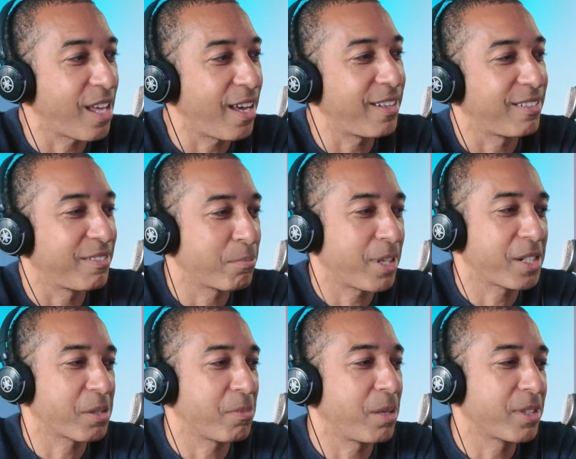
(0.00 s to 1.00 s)
that.
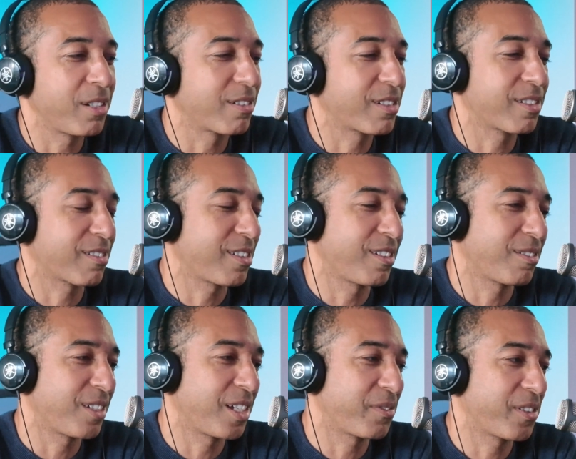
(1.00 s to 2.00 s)
Pachamama, you know, because, you know,
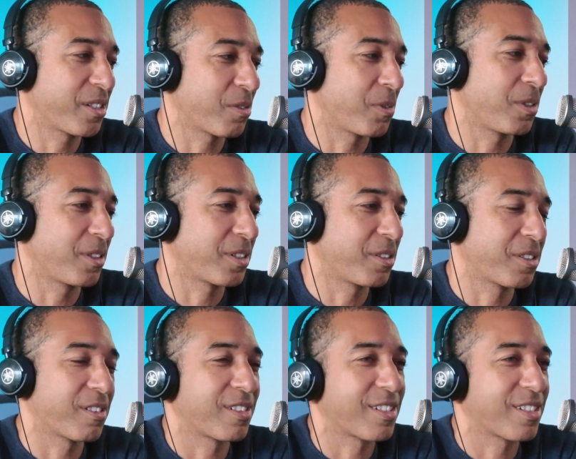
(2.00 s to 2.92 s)
life is a roller coaster.